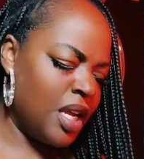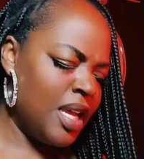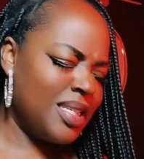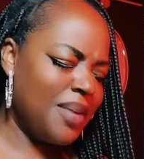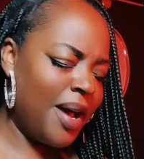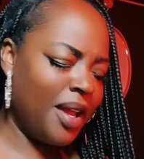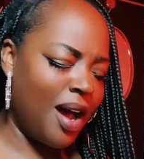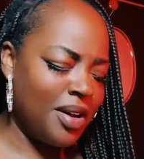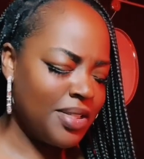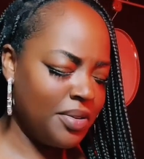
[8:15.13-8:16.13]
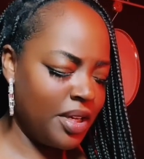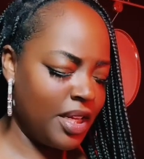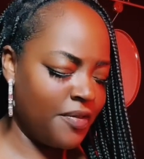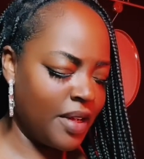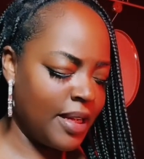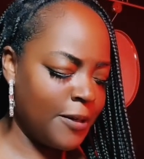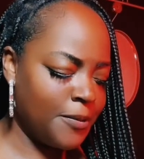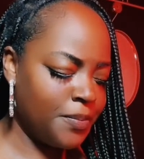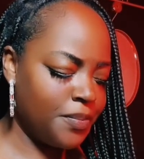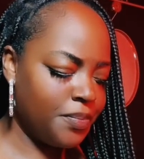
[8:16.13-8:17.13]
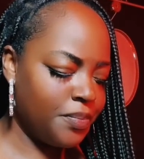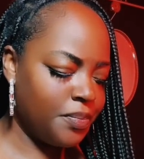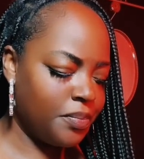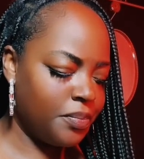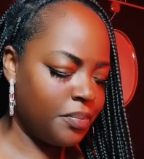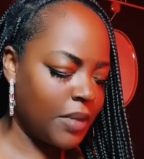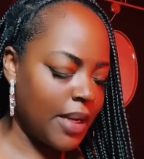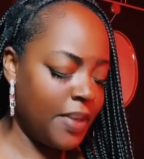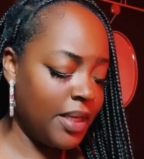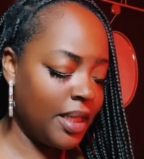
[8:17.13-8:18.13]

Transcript: Somebody also could have been